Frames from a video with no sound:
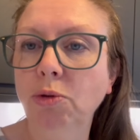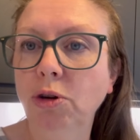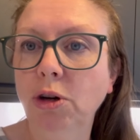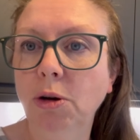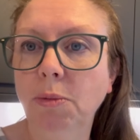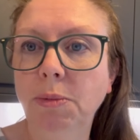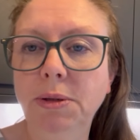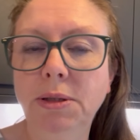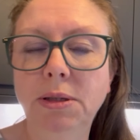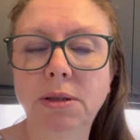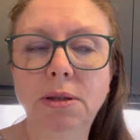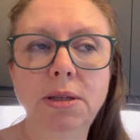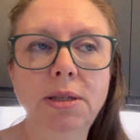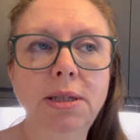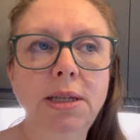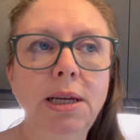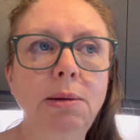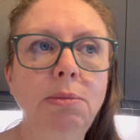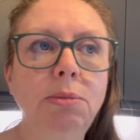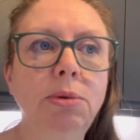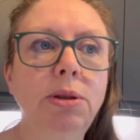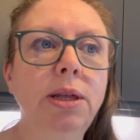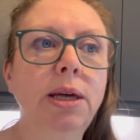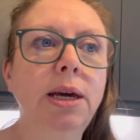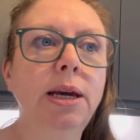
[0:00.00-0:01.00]
copies of the
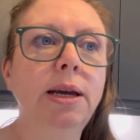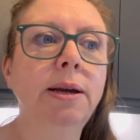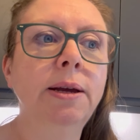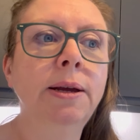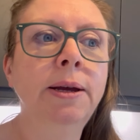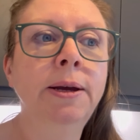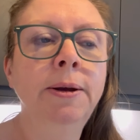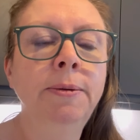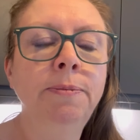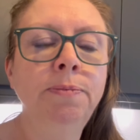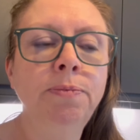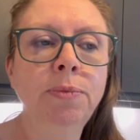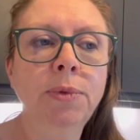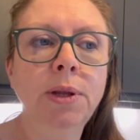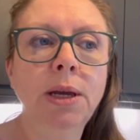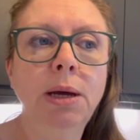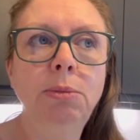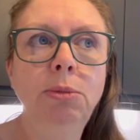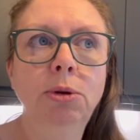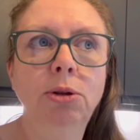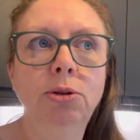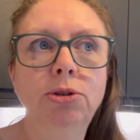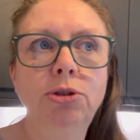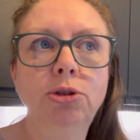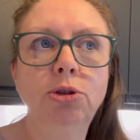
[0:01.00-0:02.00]
same thing. I'm
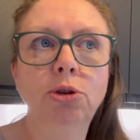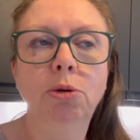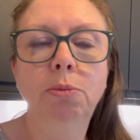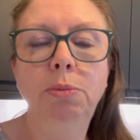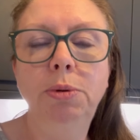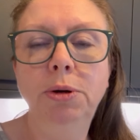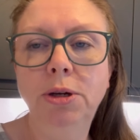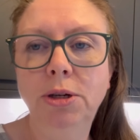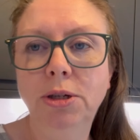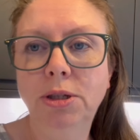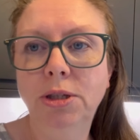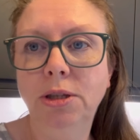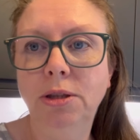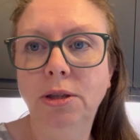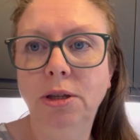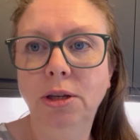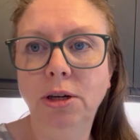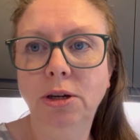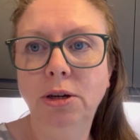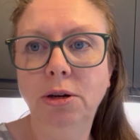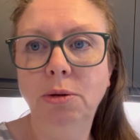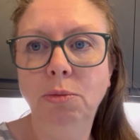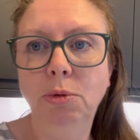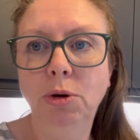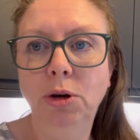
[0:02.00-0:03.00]
not the sort of person that
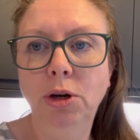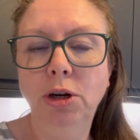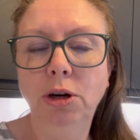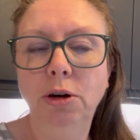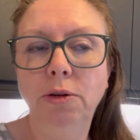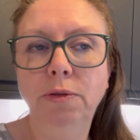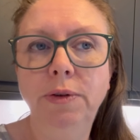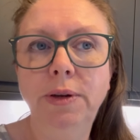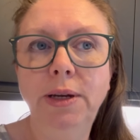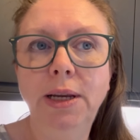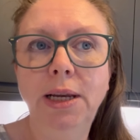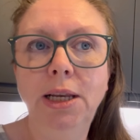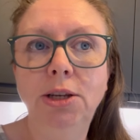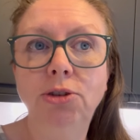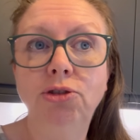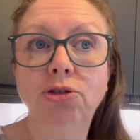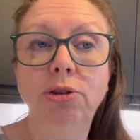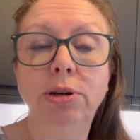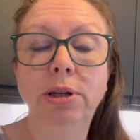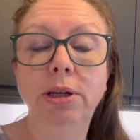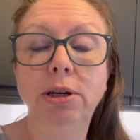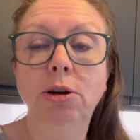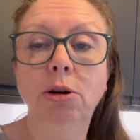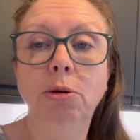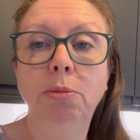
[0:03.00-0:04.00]
can work off an
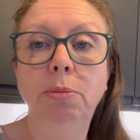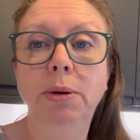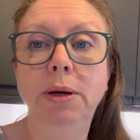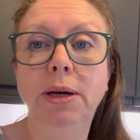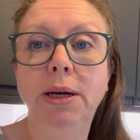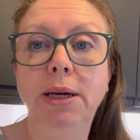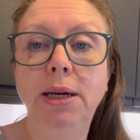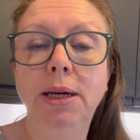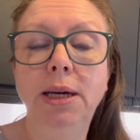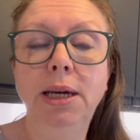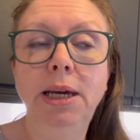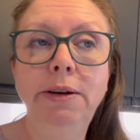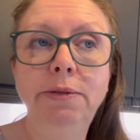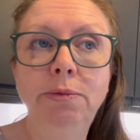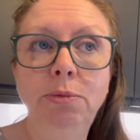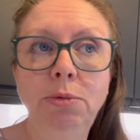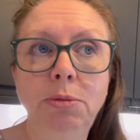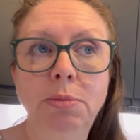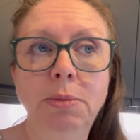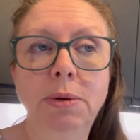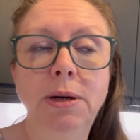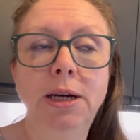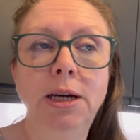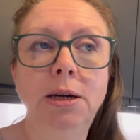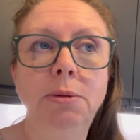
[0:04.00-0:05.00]
electronic copy, even
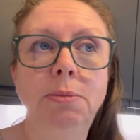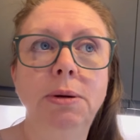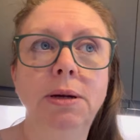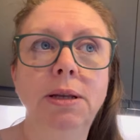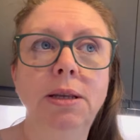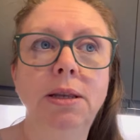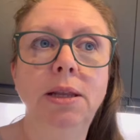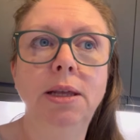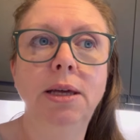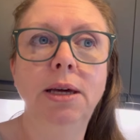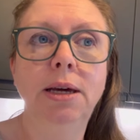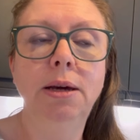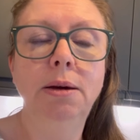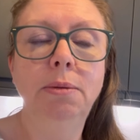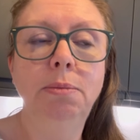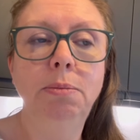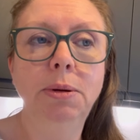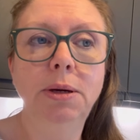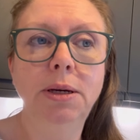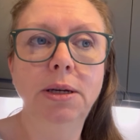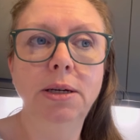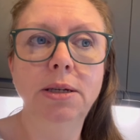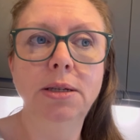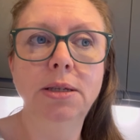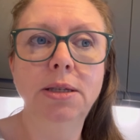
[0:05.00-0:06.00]
with my iPad there,
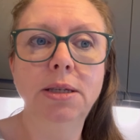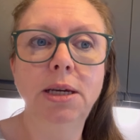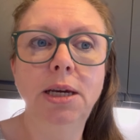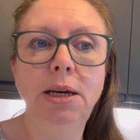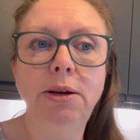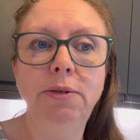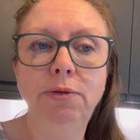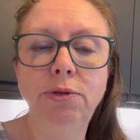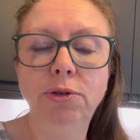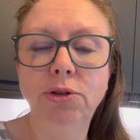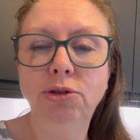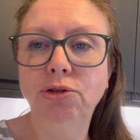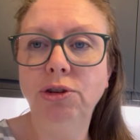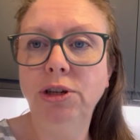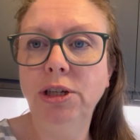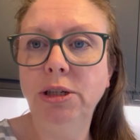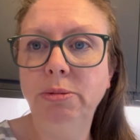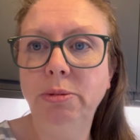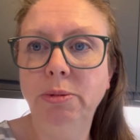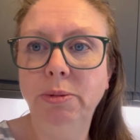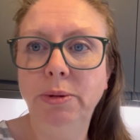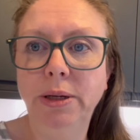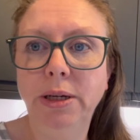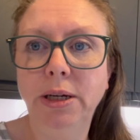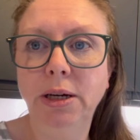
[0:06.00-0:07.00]
because it frustrates
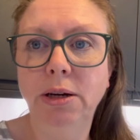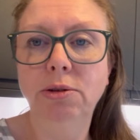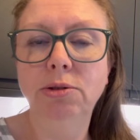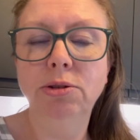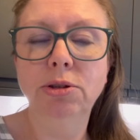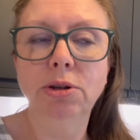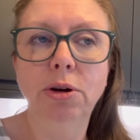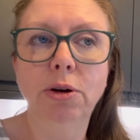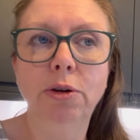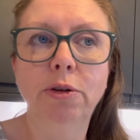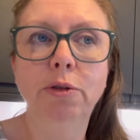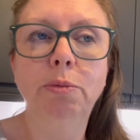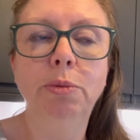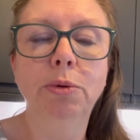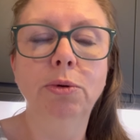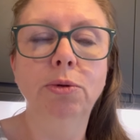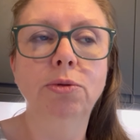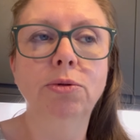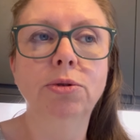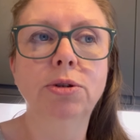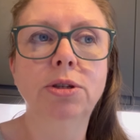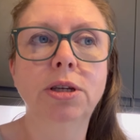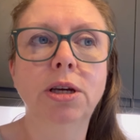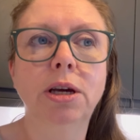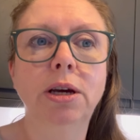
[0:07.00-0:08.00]
me when it goes off, but
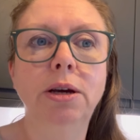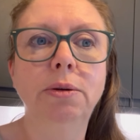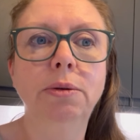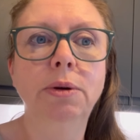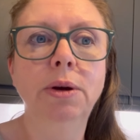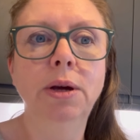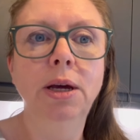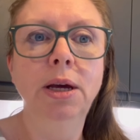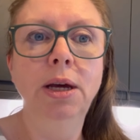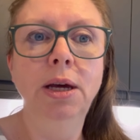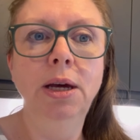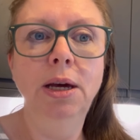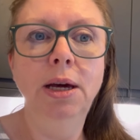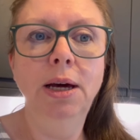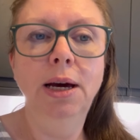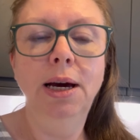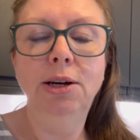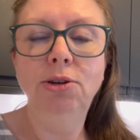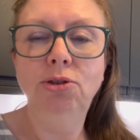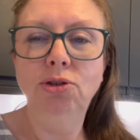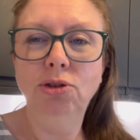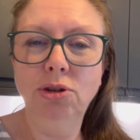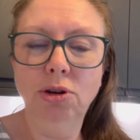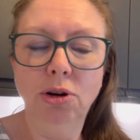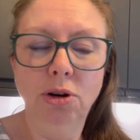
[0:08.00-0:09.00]
also I
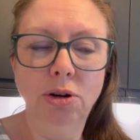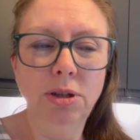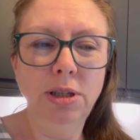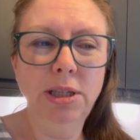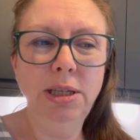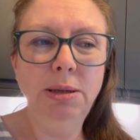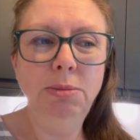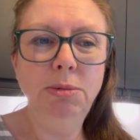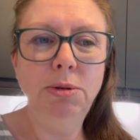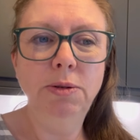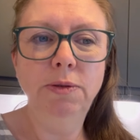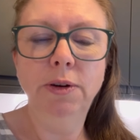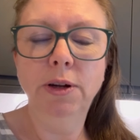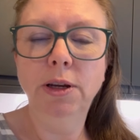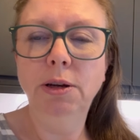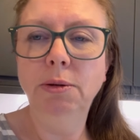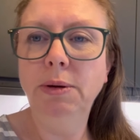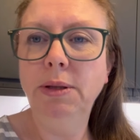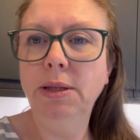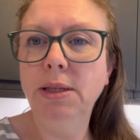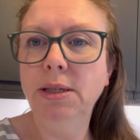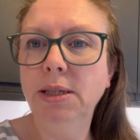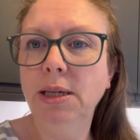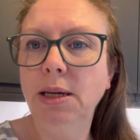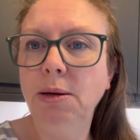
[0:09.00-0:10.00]
just can't seem to follow
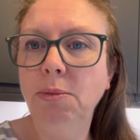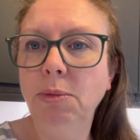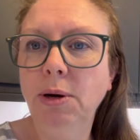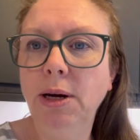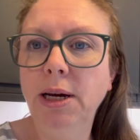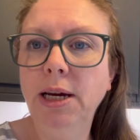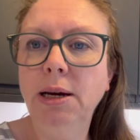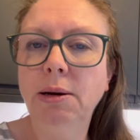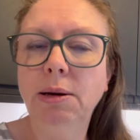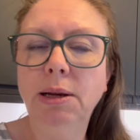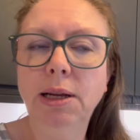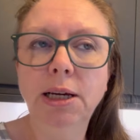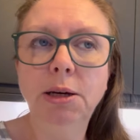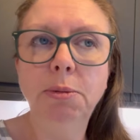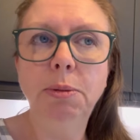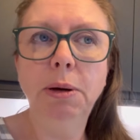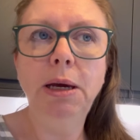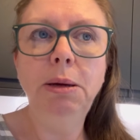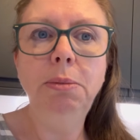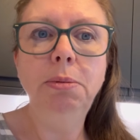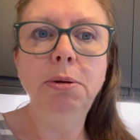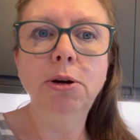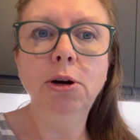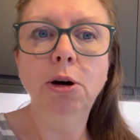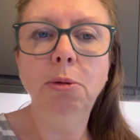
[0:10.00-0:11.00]
it the same way. I like a
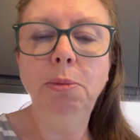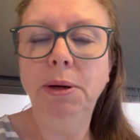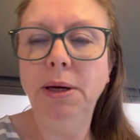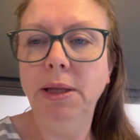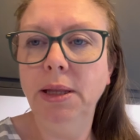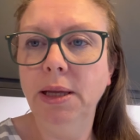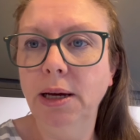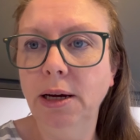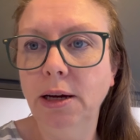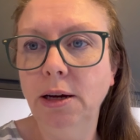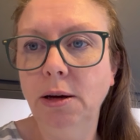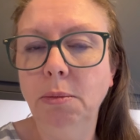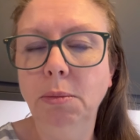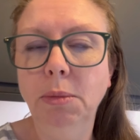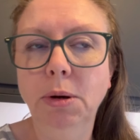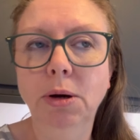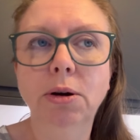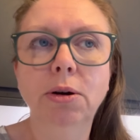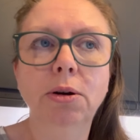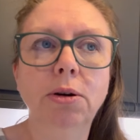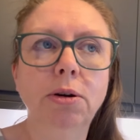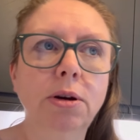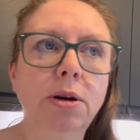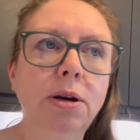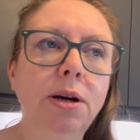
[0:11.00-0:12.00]
paper copy that I can
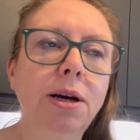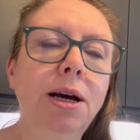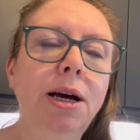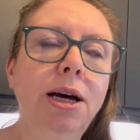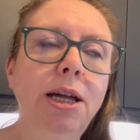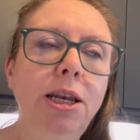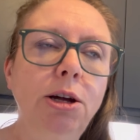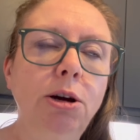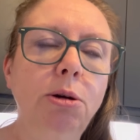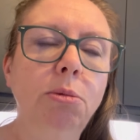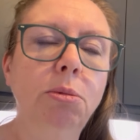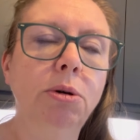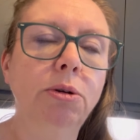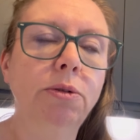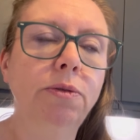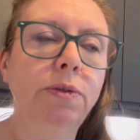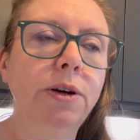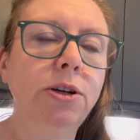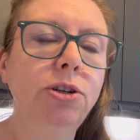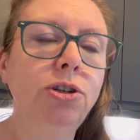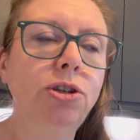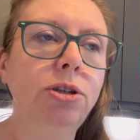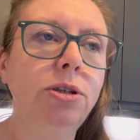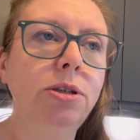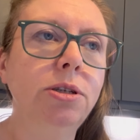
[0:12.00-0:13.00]
mark. I know I'm old
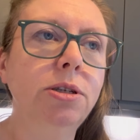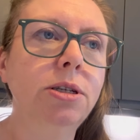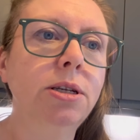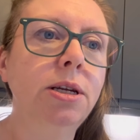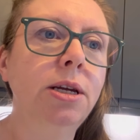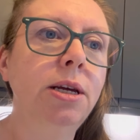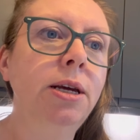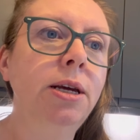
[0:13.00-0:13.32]
fashioned.